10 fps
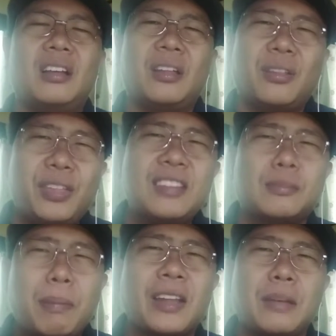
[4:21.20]
these
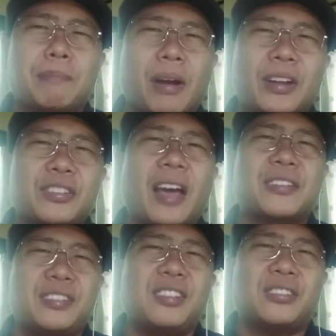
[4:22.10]
body parts as
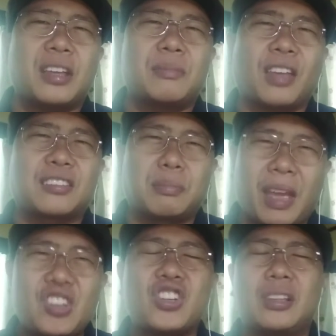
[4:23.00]
systems as
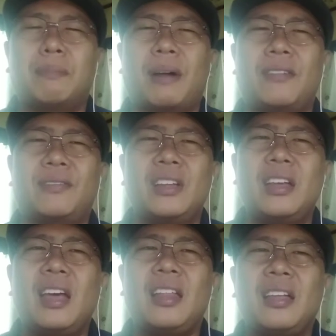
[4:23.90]
mentioned above,
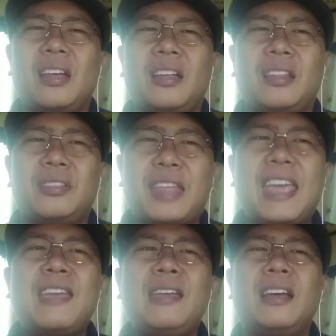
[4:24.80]

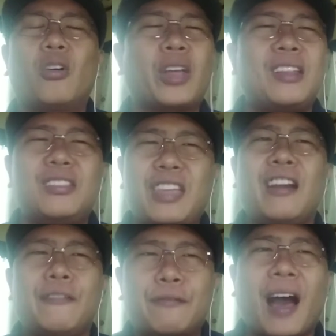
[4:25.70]

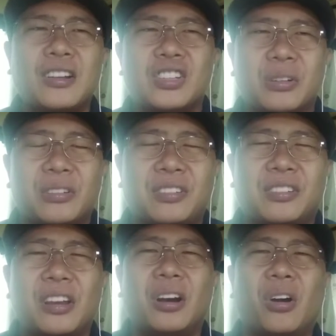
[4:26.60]
their
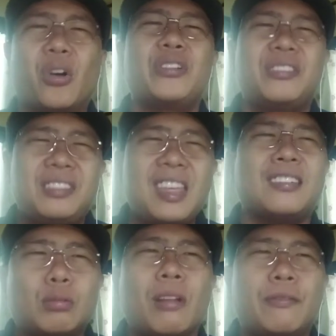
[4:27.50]
functions, or
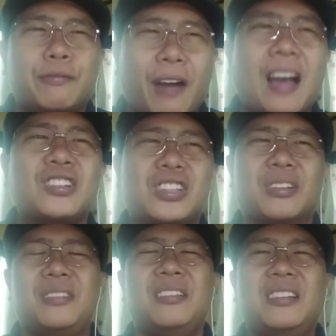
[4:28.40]
this will
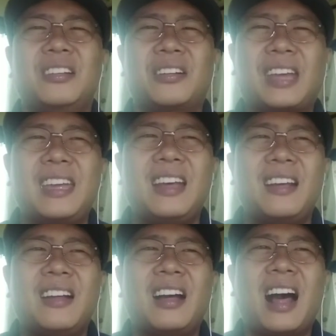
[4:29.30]
function,
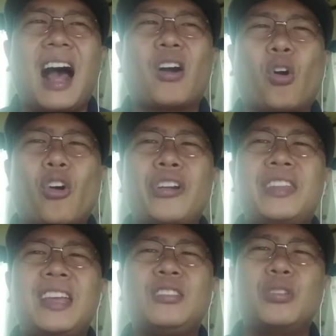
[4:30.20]

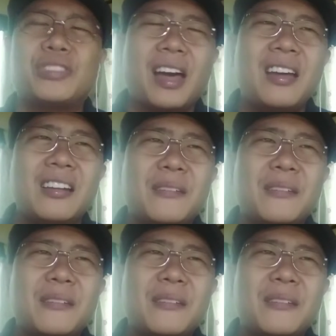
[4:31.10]
according to the